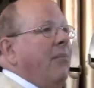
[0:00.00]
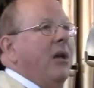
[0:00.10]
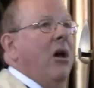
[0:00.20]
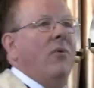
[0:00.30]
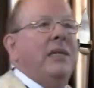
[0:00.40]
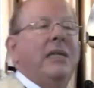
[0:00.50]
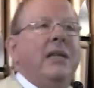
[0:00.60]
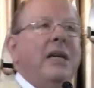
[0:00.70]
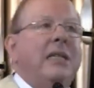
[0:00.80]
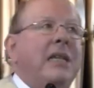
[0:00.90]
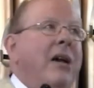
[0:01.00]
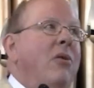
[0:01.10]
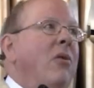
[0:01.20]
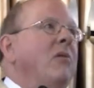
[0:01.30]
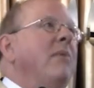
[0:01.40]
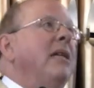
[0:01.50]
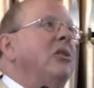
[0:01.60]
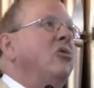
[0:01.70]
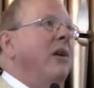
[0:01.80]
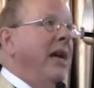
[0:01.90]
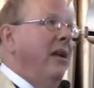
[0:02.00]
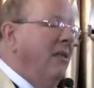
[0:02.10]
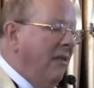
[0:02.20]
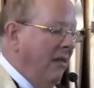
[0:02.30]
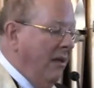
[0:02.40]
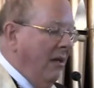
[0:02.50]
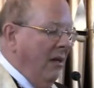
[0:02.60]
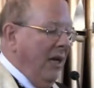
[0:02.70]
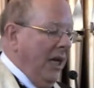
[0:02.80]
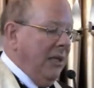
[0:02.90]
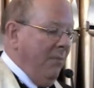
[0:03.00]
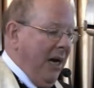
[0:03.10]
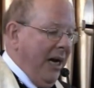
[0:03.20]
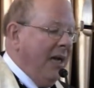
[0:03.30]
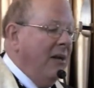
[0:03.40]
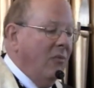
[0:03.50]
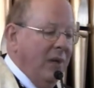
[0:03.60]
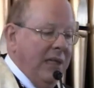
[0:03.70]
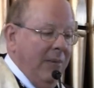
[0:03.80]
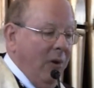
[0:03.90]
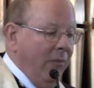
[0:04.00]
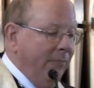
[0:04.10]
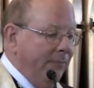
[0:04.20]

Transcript: be always in thy sight, O Lord, my strength and my Redeemer.